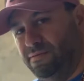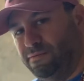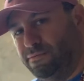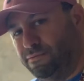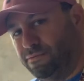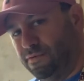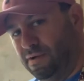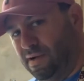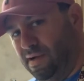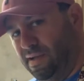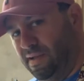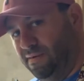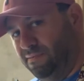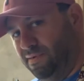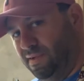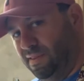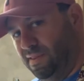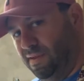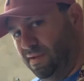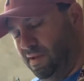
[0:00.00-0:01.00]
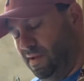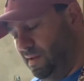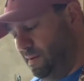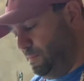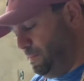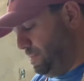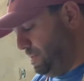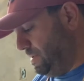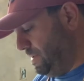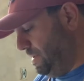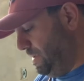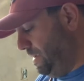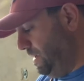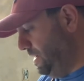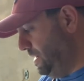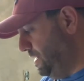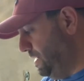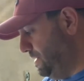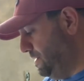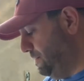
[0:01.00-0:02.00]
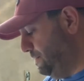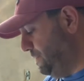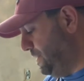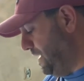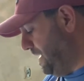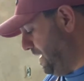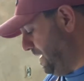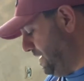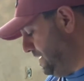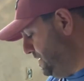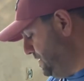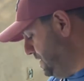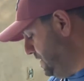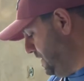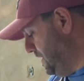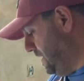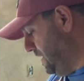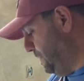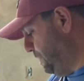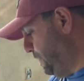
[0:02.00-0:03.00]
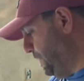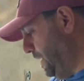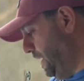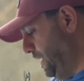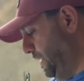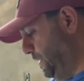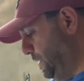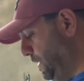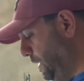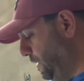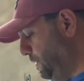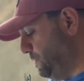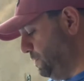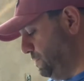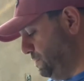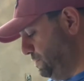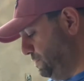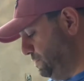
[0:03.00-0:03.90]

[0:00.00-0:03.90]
fry everything up and package it up and go.